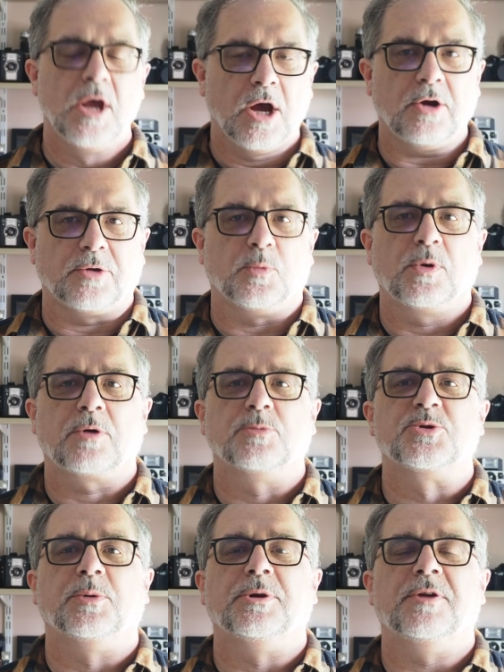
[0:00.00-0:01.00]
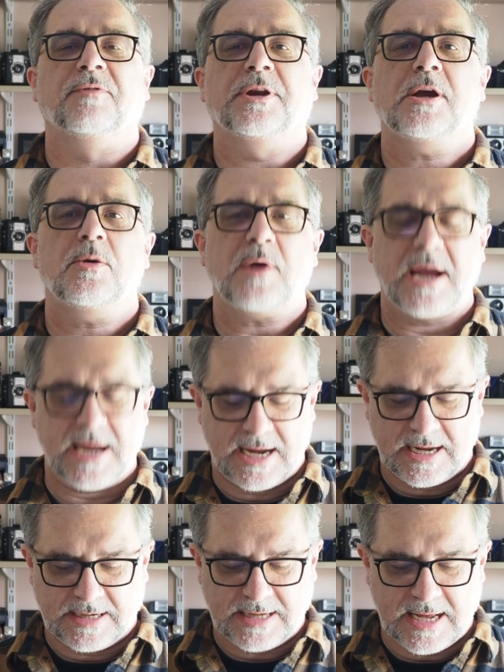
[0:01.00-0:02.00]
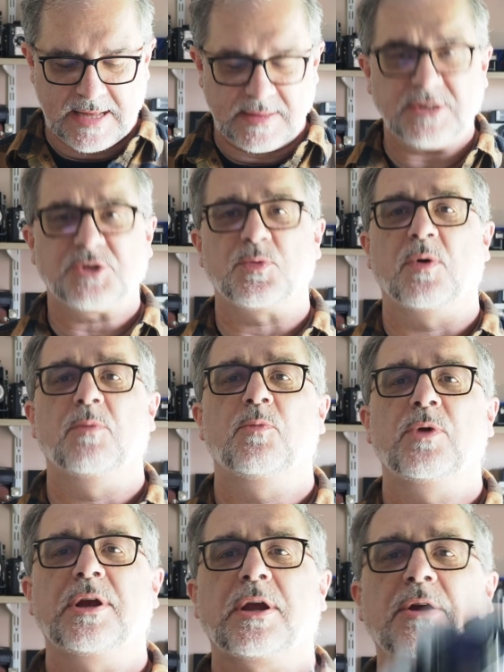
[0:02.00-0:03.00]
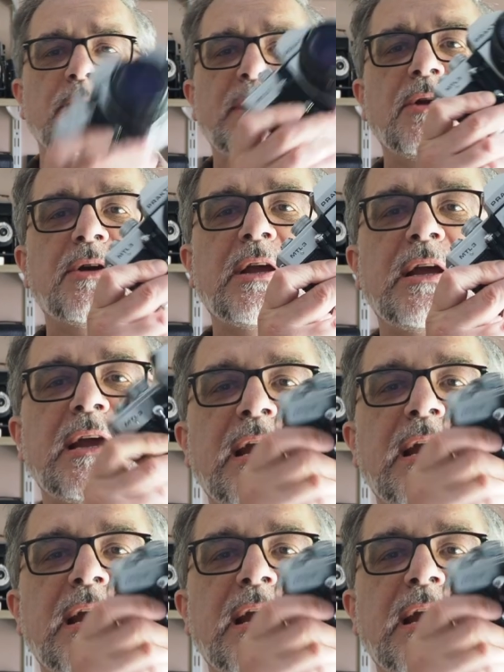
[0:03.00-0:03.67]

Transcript: Hi, welcome to a new video and in this one we're going to be looking